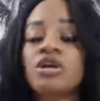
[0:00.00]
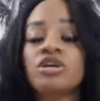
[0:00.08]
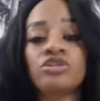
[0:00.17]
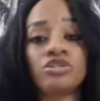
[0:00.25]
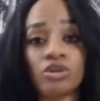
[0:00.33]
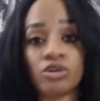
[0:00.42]

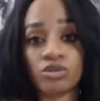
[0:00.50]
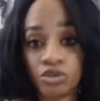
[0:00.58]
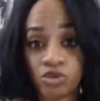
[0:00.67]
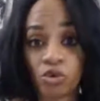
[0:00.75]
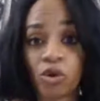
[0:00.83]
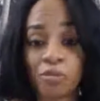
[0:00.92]

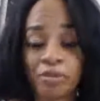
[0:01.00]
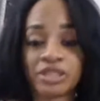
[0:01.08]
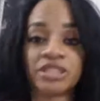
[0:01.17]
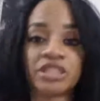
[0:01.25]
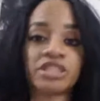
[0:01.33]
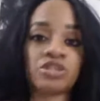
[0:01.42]
your
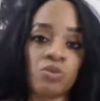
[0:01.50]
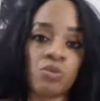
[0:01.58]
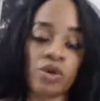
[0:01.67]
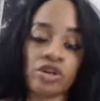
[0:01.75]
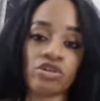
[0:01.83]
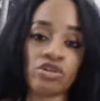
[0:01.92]
business,
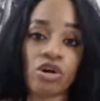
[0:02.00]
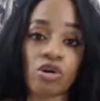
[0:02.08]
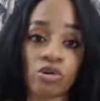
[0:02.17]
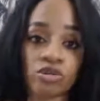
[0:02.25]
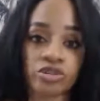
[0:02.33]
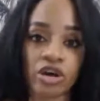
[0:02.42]
what your
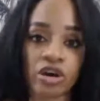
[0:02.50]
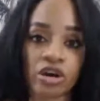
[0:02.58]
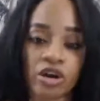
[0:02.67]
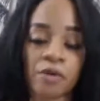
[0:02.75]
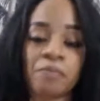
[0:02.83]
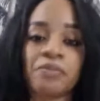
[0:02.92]
goals
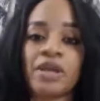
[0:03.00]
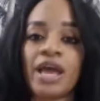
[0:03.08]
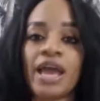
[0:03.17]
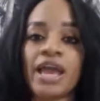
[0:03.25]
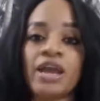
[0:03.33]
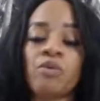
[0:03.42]
are,
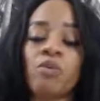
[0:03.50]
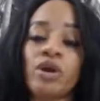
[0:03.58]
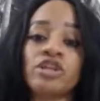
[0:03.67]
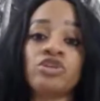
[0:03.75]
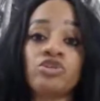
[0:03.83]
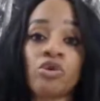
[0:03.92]
and
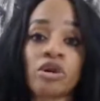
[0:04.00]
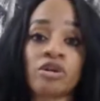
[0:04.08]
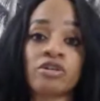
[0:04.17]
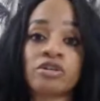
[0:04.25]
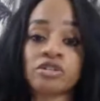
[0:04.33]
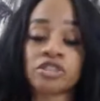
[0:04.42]
what
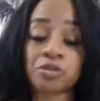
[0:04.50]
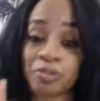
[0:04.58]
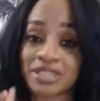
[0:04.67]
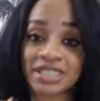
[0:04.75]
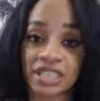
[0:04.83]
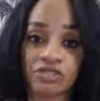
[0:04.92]
your
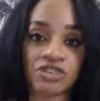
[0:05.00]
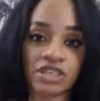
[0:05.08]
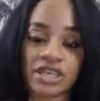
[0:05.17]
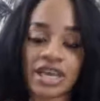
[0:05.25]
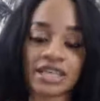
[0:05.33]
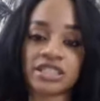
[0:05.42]
specific
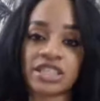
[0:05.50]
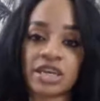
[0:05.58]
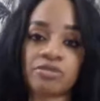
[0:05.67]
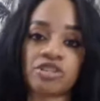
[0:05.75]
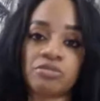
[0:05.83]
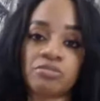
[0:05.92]
next
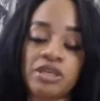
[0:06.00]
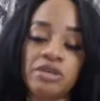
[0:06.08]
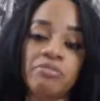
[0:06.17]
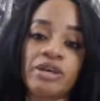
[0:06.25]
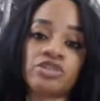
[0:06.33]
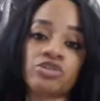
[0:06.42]
step should be
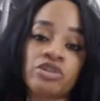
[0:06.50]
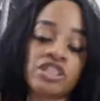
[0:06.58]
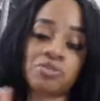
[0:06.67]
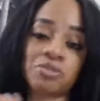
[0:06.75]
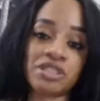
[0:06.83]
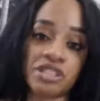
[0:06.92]
based on the
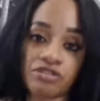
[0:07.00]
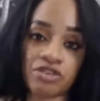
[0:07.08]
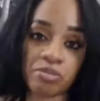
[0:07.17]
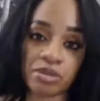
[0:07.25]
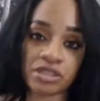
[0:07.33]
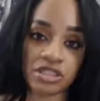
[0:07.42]

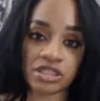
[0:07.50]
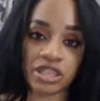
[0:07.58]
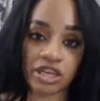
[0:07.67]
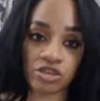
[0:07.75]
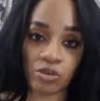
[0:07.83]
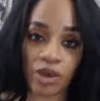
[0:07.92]
specific business
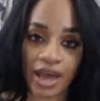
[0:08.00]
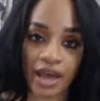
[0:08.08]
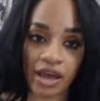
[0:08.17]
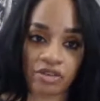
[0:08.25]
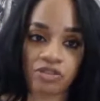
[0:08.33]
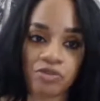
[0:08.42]
that you
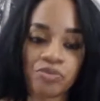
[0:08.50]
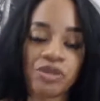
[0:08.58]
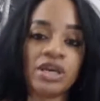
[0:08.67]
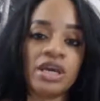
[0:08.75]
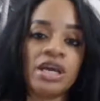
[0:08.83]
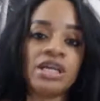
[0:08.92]
have.
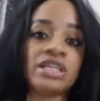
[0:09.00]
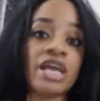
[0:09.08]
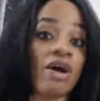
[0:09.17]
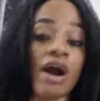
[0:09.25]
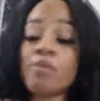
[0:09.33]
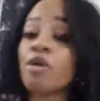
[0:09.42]

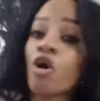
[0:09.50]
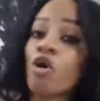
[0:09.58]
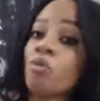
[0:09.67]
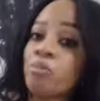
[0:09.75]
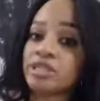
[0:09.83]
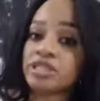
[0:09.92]
Now, I'm
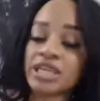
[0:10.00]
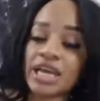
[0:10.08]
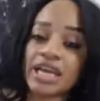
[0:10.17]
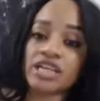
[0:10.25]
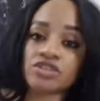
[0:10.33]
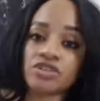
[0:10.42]
open to
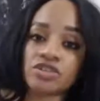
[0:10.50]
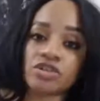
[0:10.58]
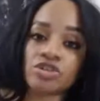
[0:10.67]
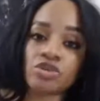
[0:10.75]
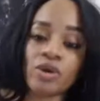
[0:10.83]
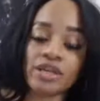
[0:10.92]
answering
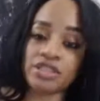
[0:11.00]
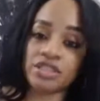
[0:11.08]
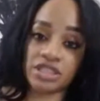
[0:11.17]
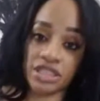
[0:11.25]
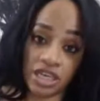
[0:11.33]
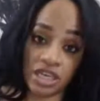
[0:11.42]
those questions